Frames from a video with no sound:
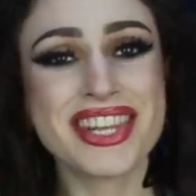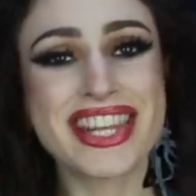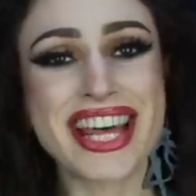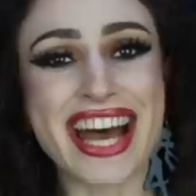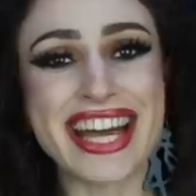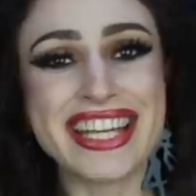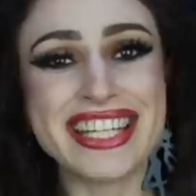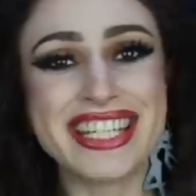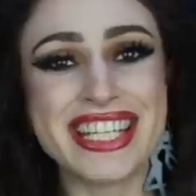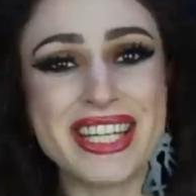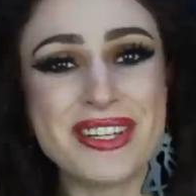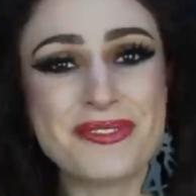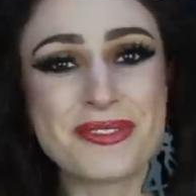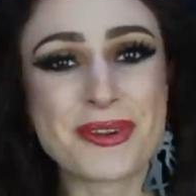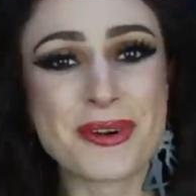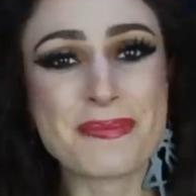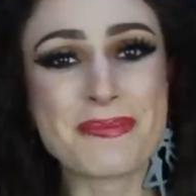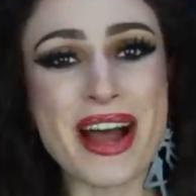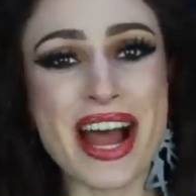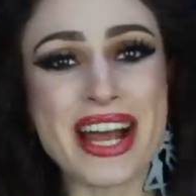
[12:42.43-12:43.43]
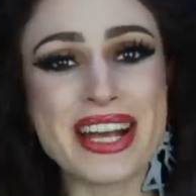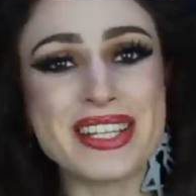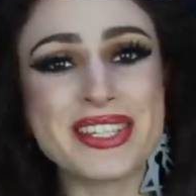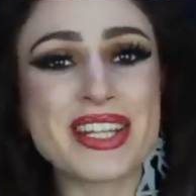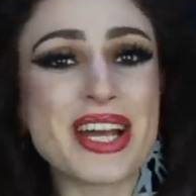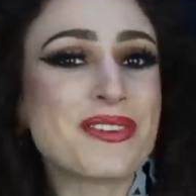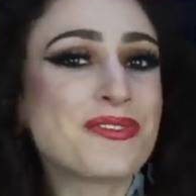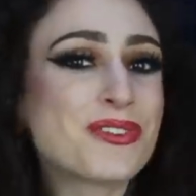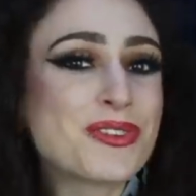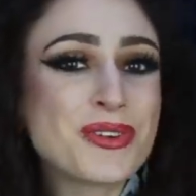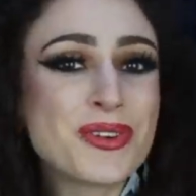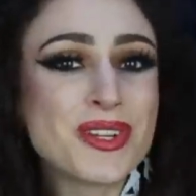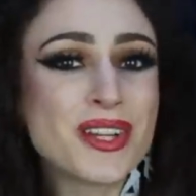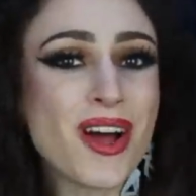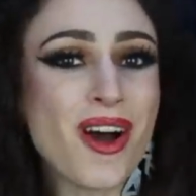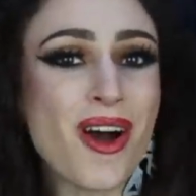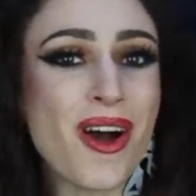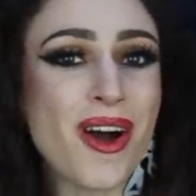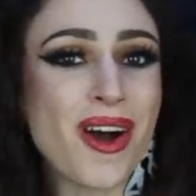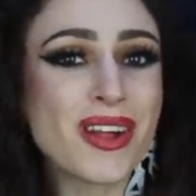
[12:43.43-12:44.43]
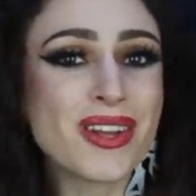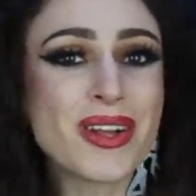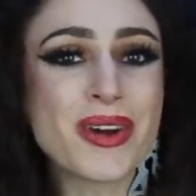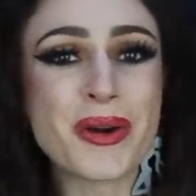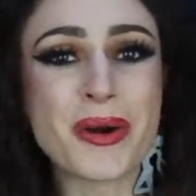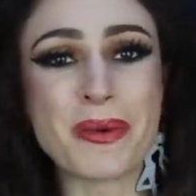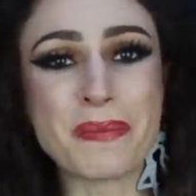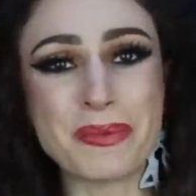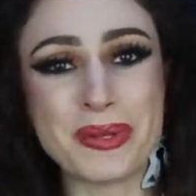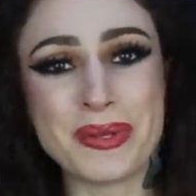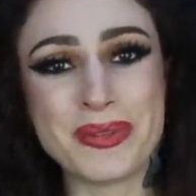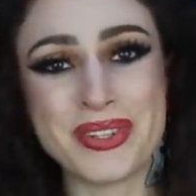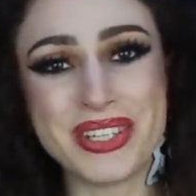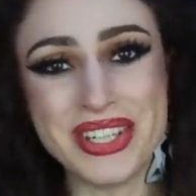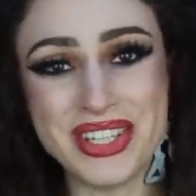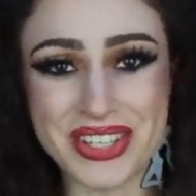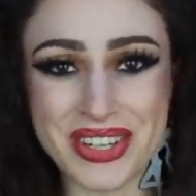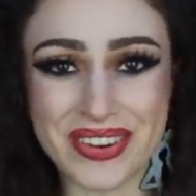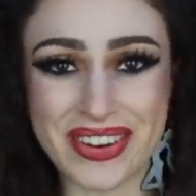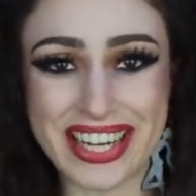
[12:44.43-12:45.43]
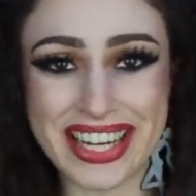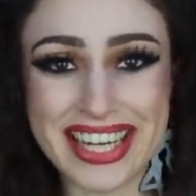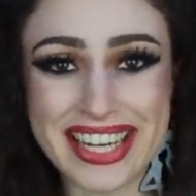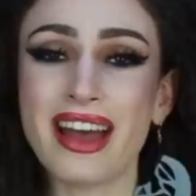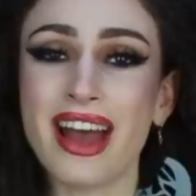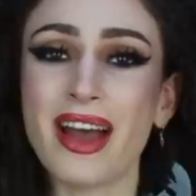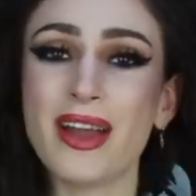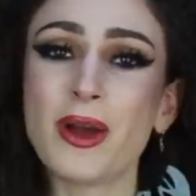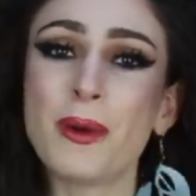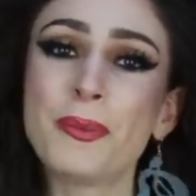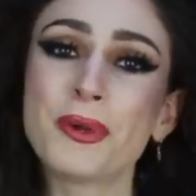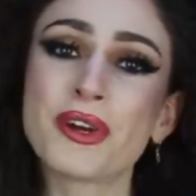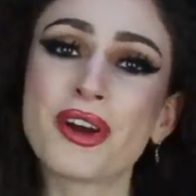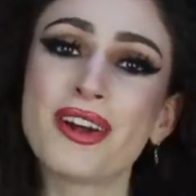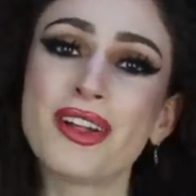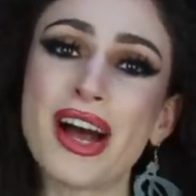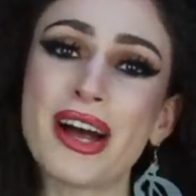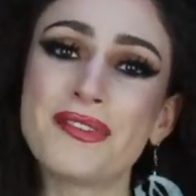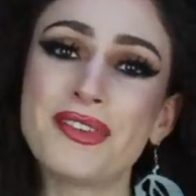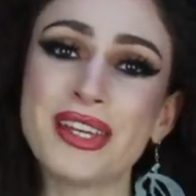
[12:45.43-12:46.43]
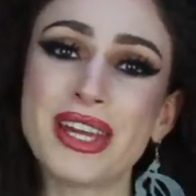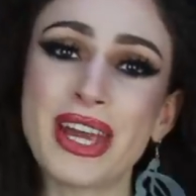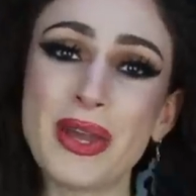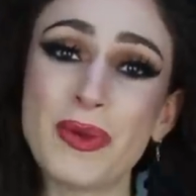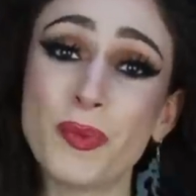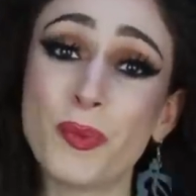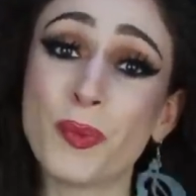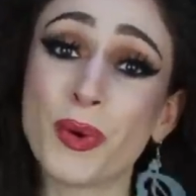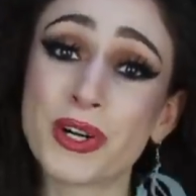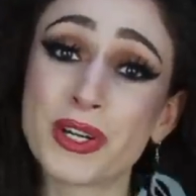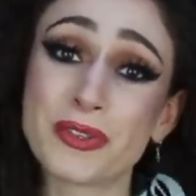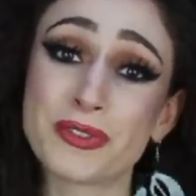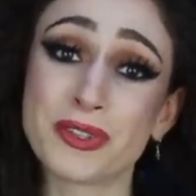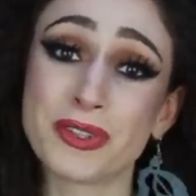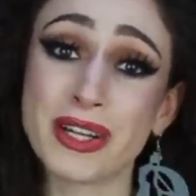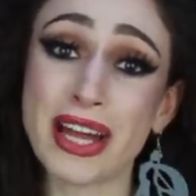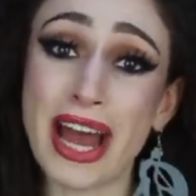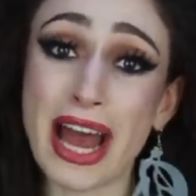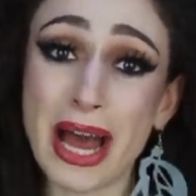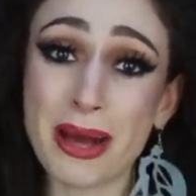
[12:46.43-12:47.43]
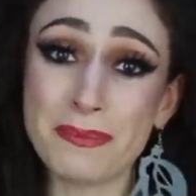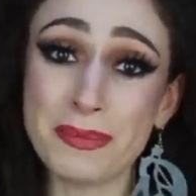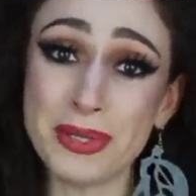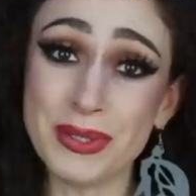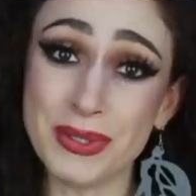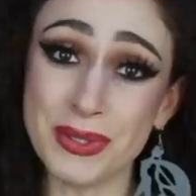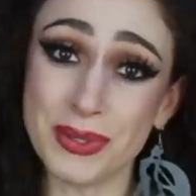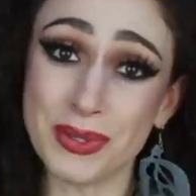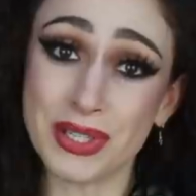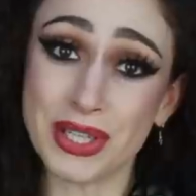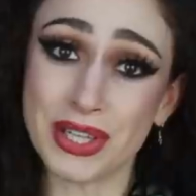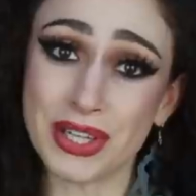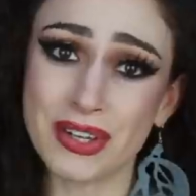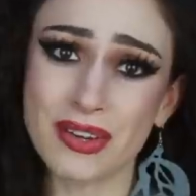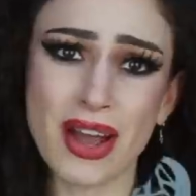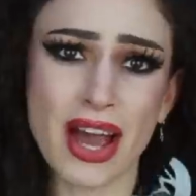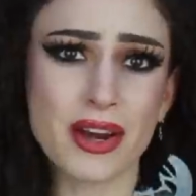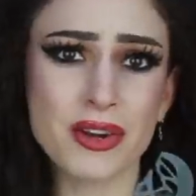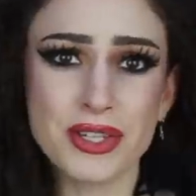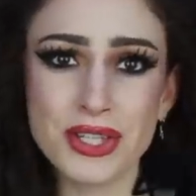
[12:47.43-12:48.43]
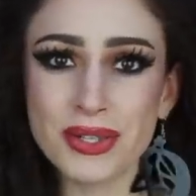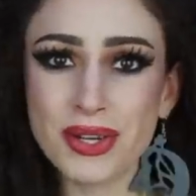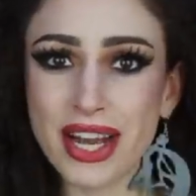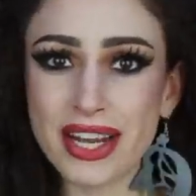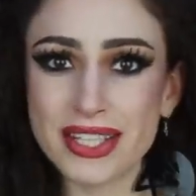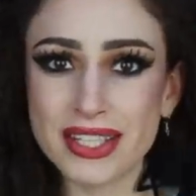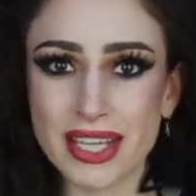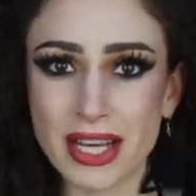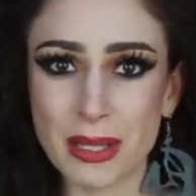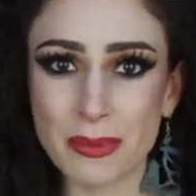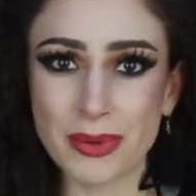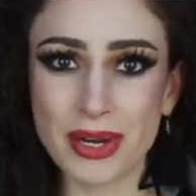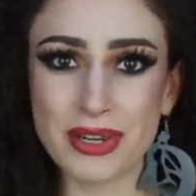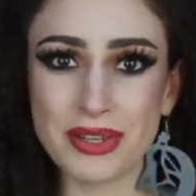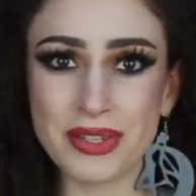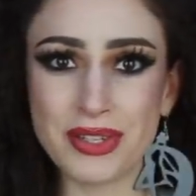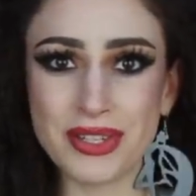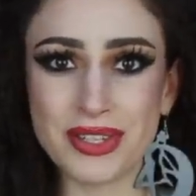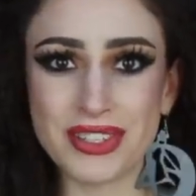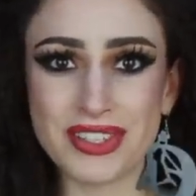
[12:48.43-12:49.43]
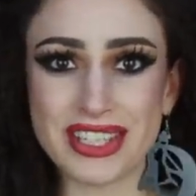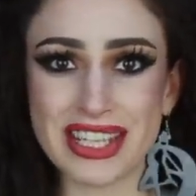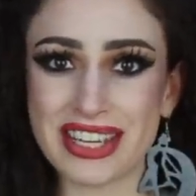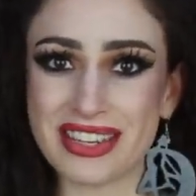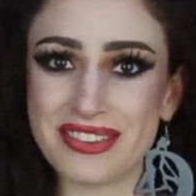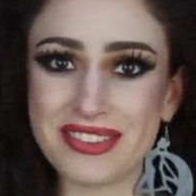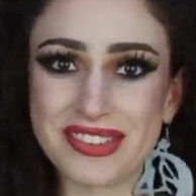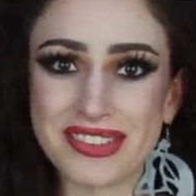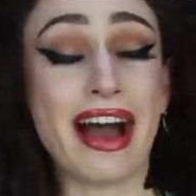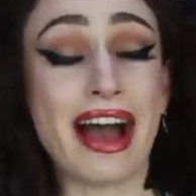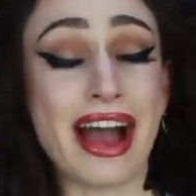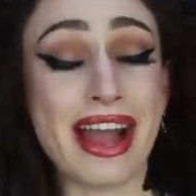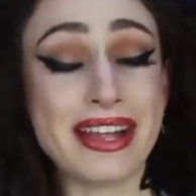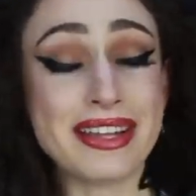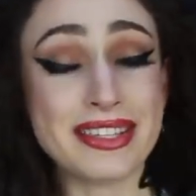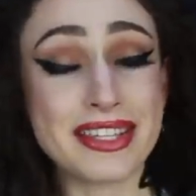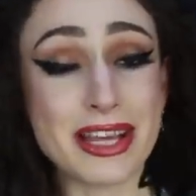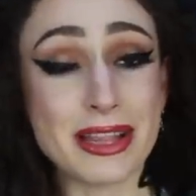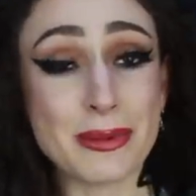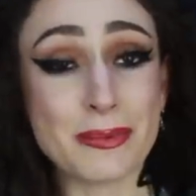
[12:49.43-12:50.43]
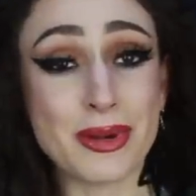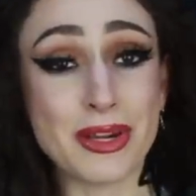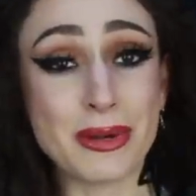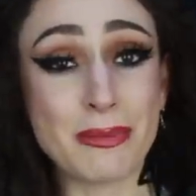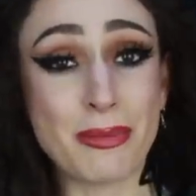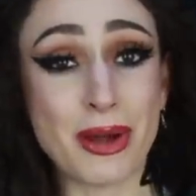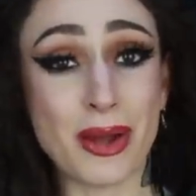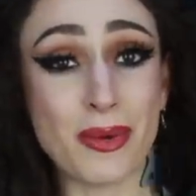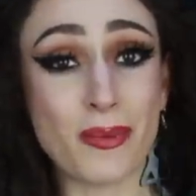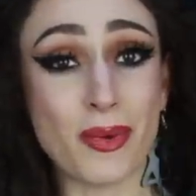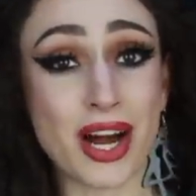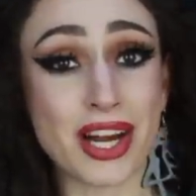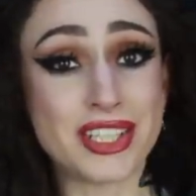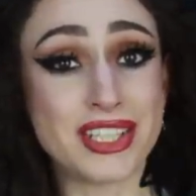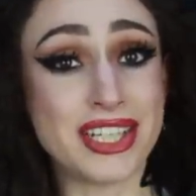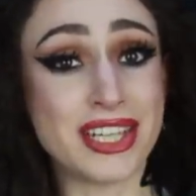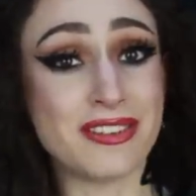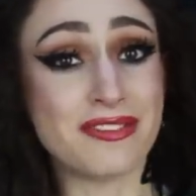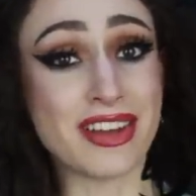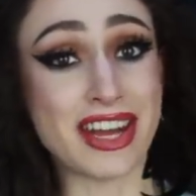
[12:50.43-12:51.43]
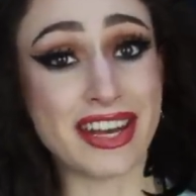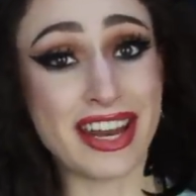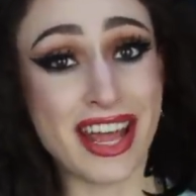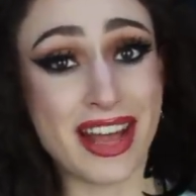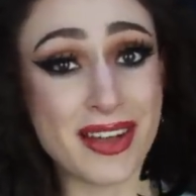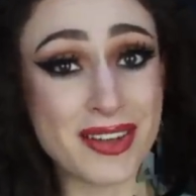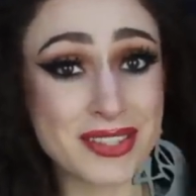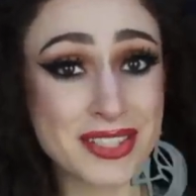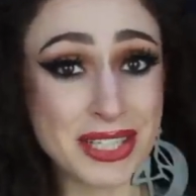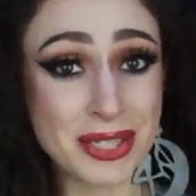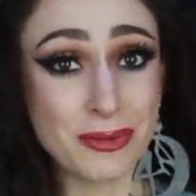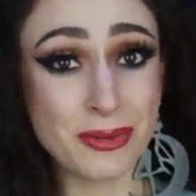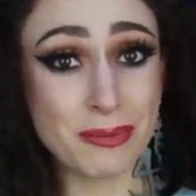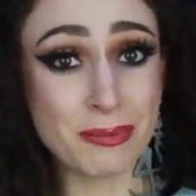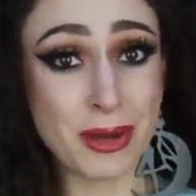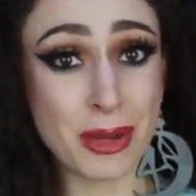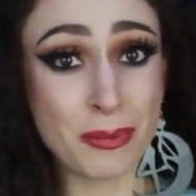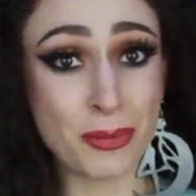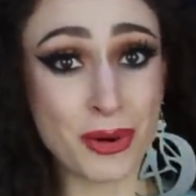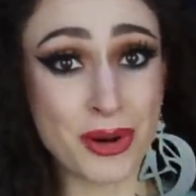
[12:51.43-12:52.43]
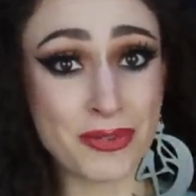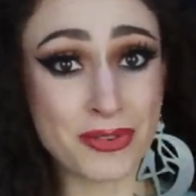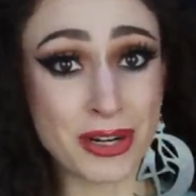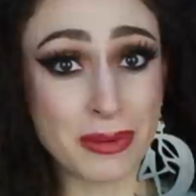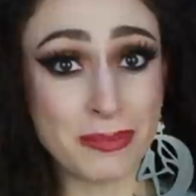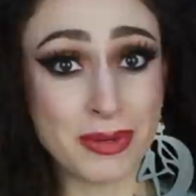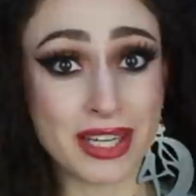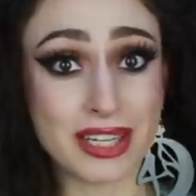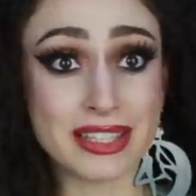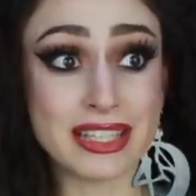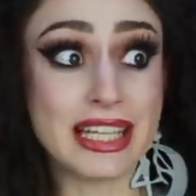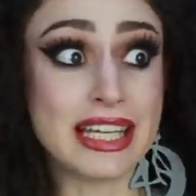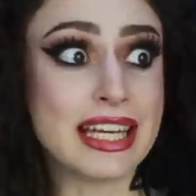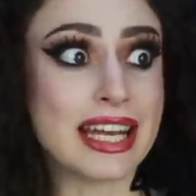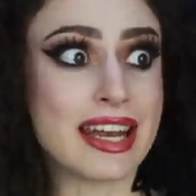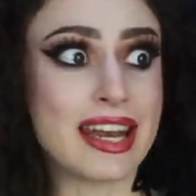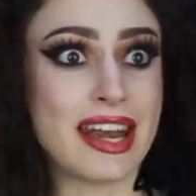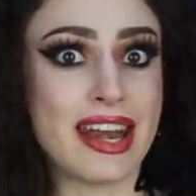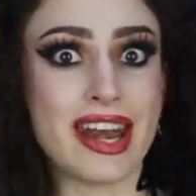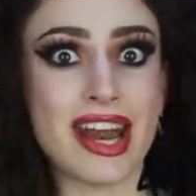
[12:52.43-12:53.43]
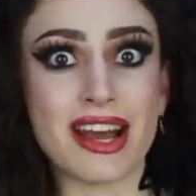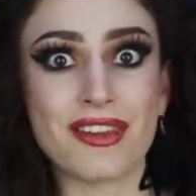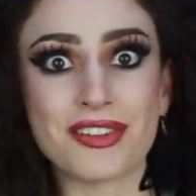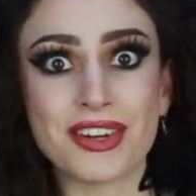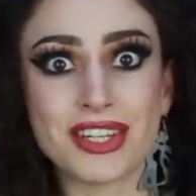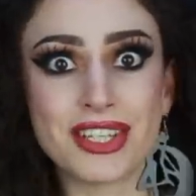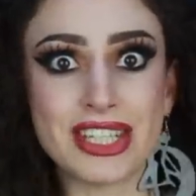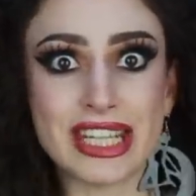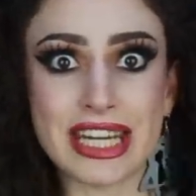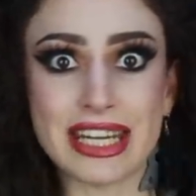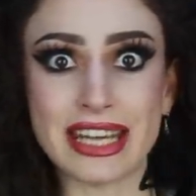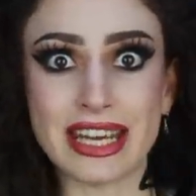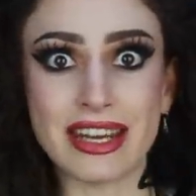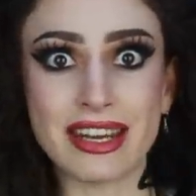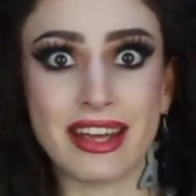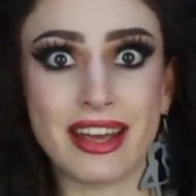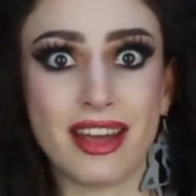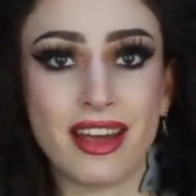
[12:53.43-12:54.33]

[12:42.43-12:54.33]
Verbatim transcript: that is it for my Zaful haul. Hope you enjoyed. I hope you're all having a wonderful, happy new year. How did you guys celebrate New Year's Eve? I celebrated by watching Van Helsing with my boyfriend because he had never seen it.